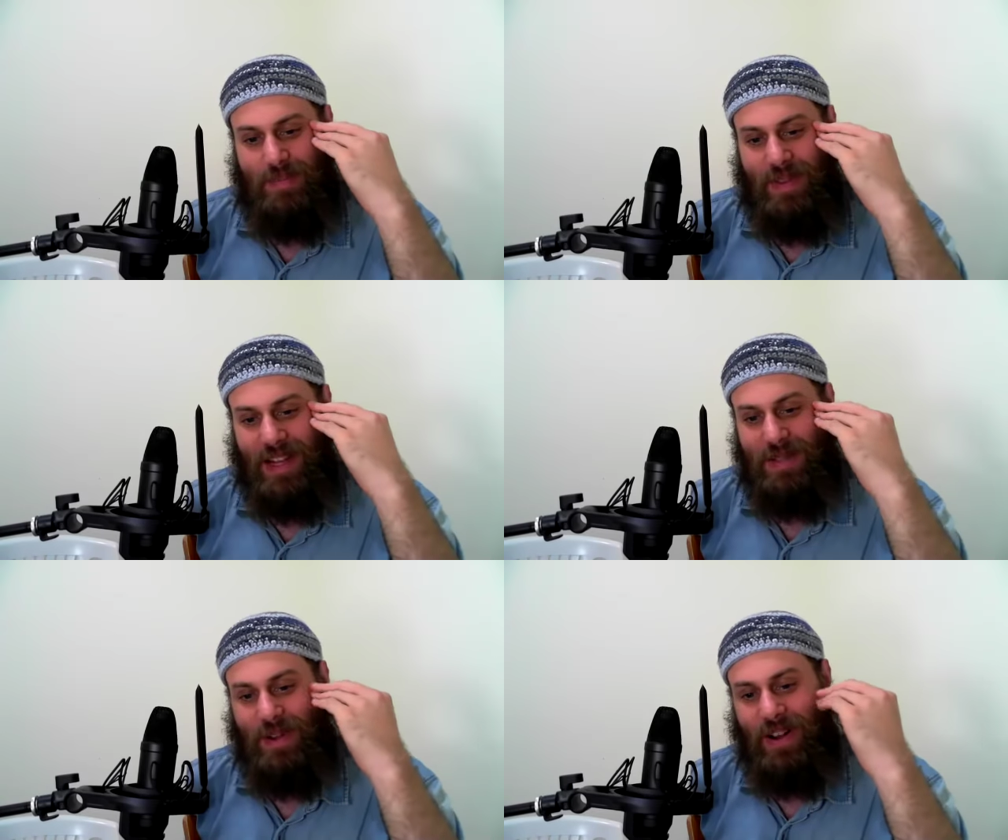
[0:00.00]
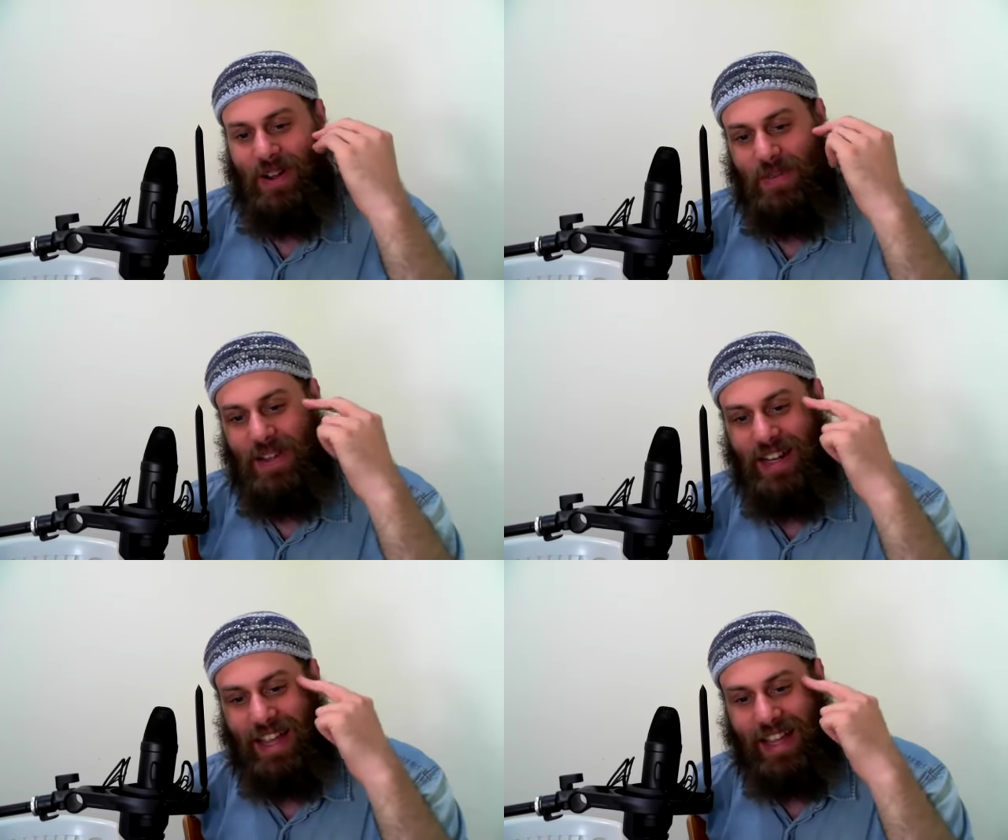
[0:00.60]
about all.
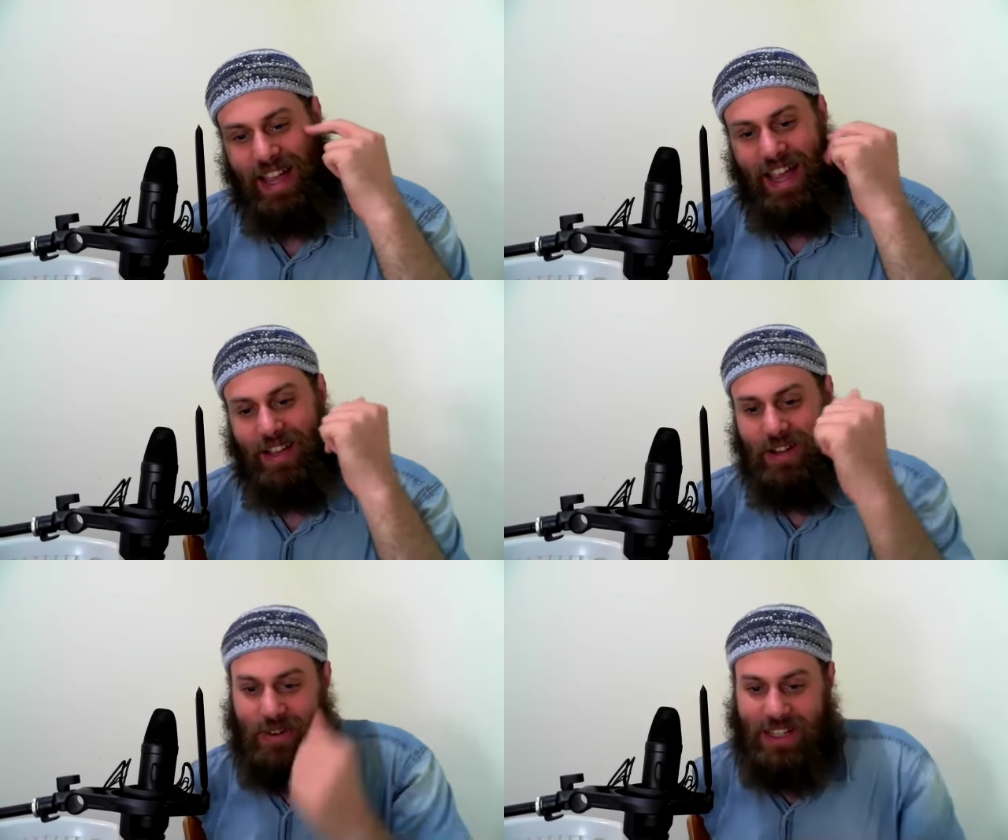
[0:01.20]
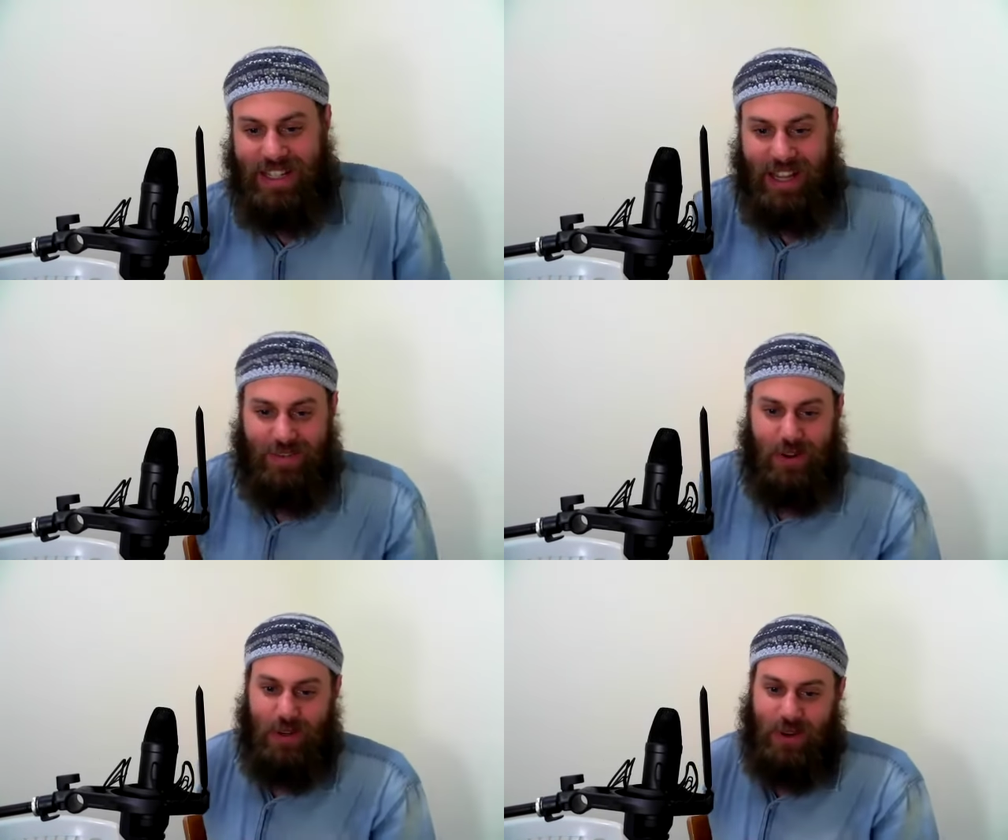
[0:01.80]
But like I couldn't really tell
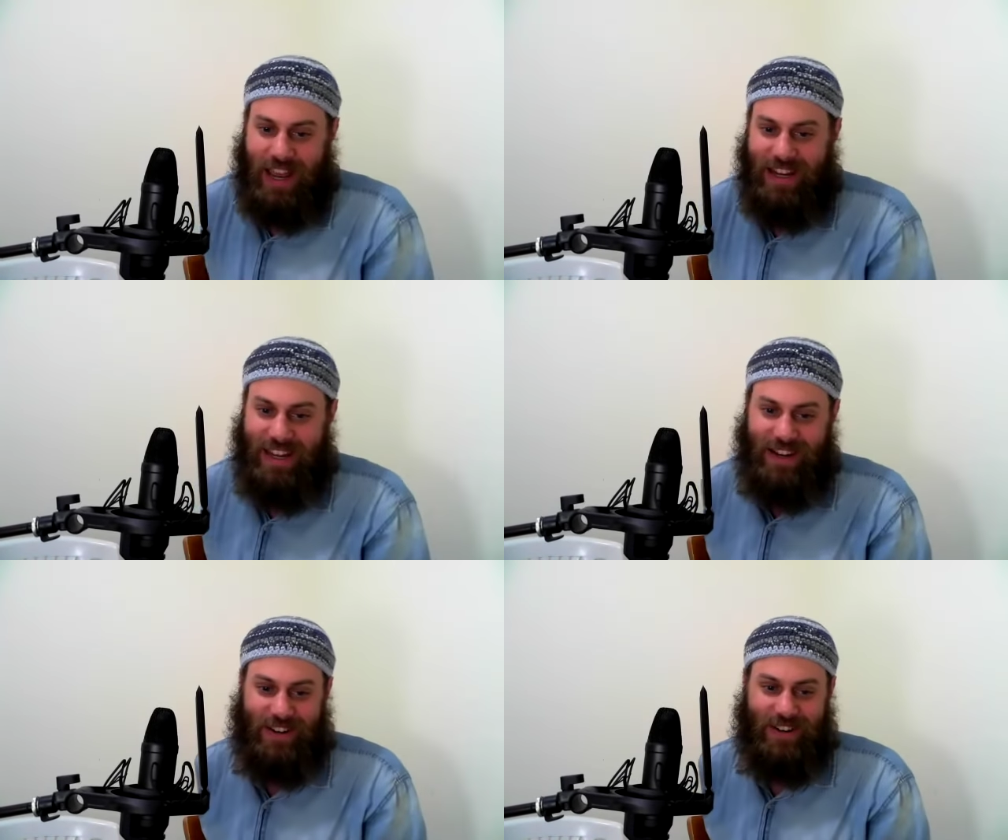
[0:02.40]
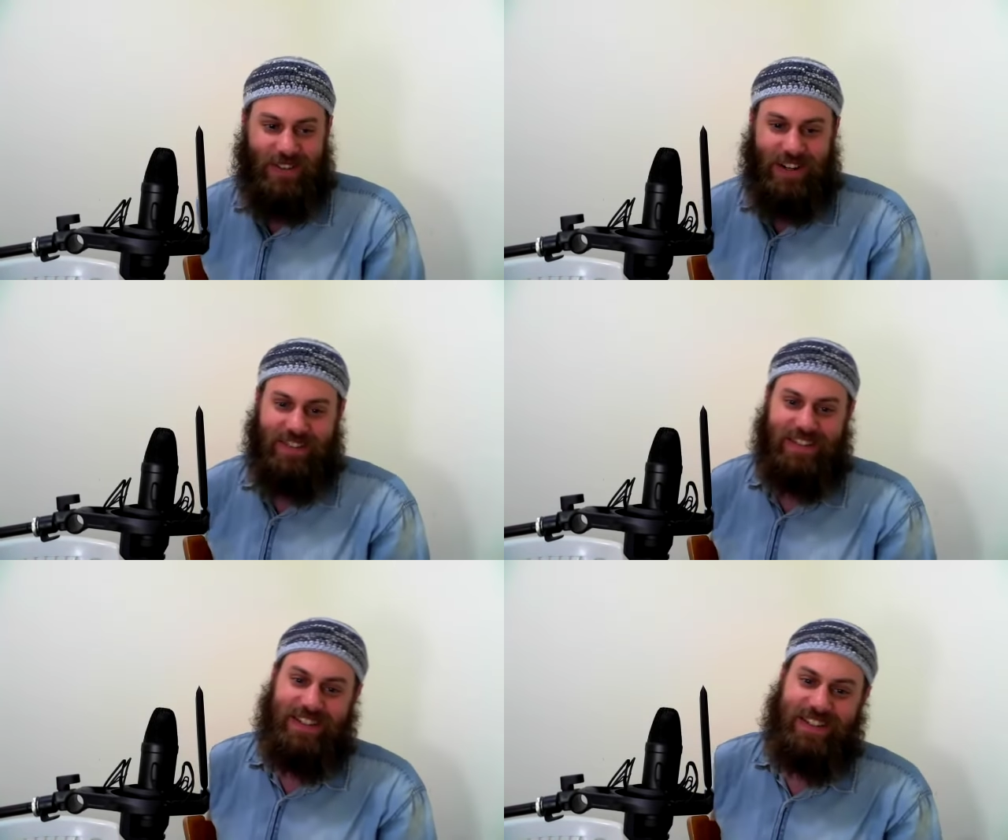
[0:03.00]
if you're doing NE or
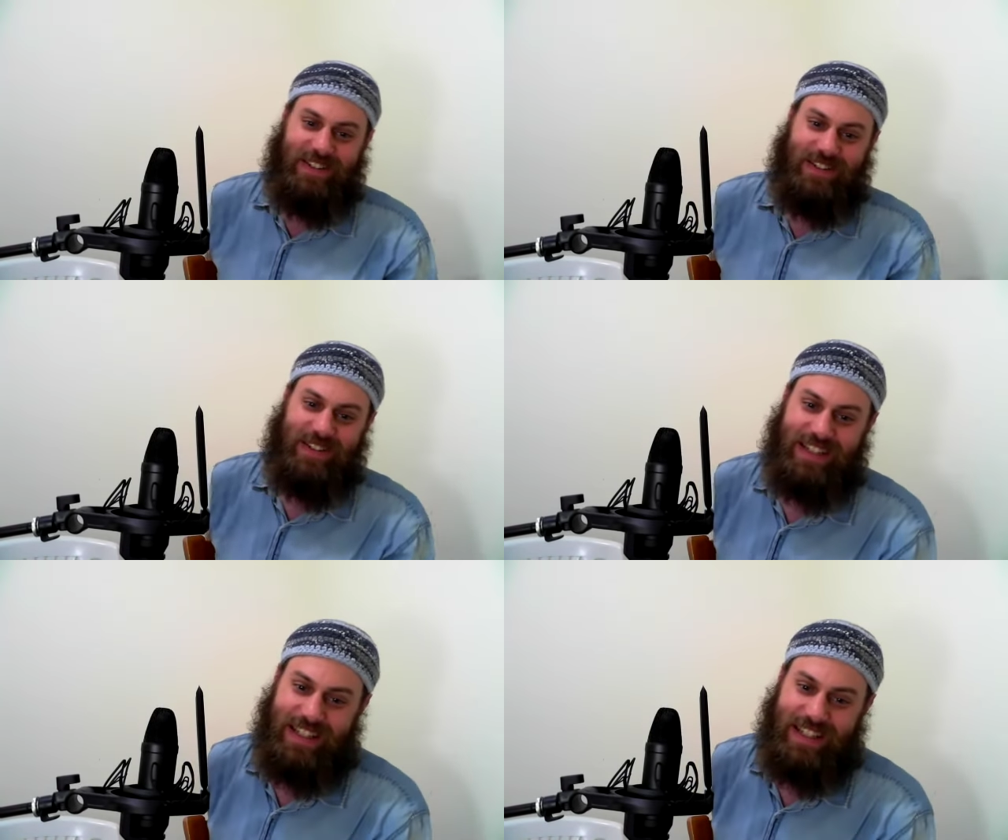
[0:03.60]
whatever. So